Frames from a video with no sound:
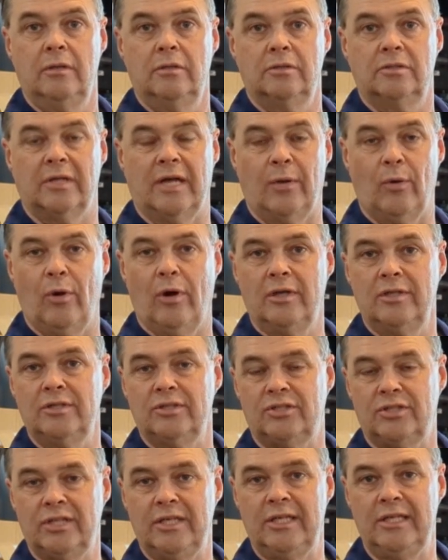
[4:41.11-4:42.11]
So I wanted to
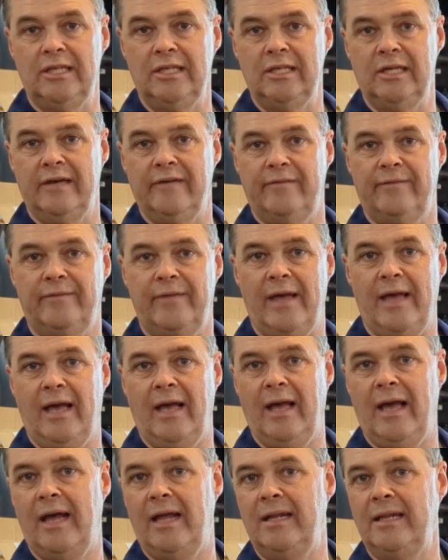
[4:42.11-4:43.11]
see if they
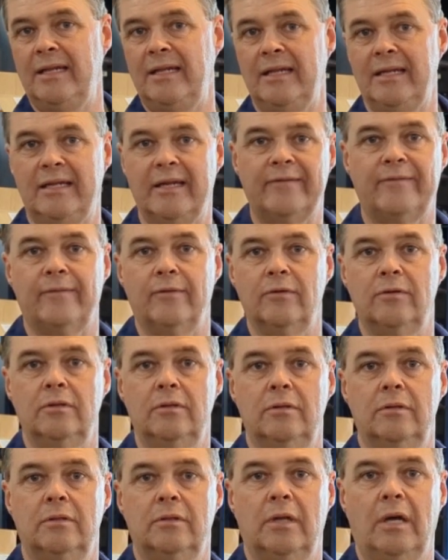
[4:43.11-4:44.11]
had any different
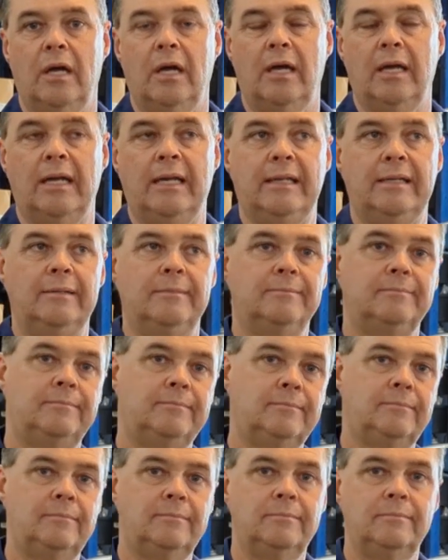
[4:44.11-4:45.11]

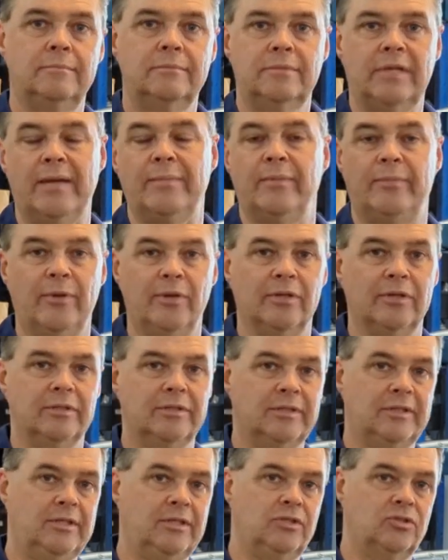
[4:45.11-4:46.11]

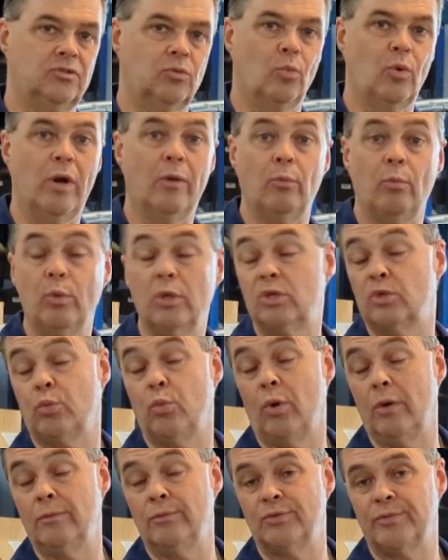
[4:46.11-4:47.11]
capabilities, or which
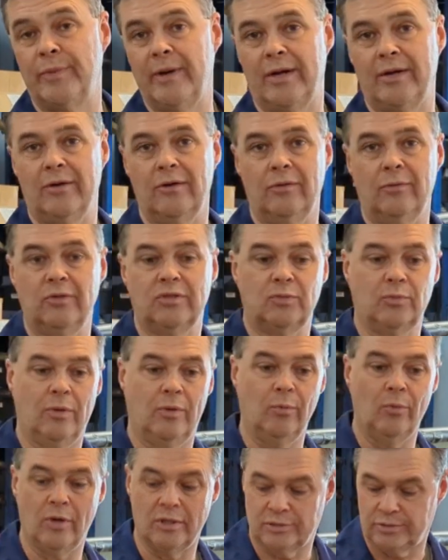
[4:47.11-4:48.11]
one was better, which
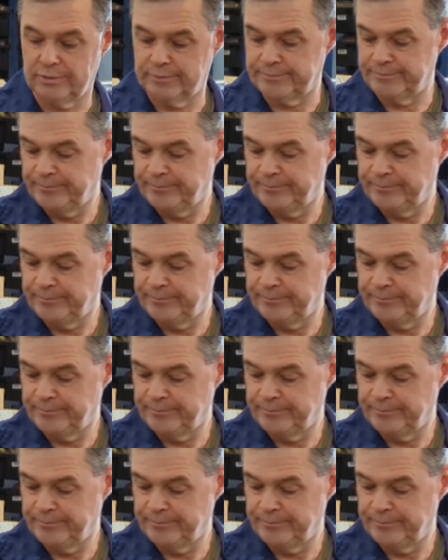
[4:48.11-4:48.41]
one wasn't.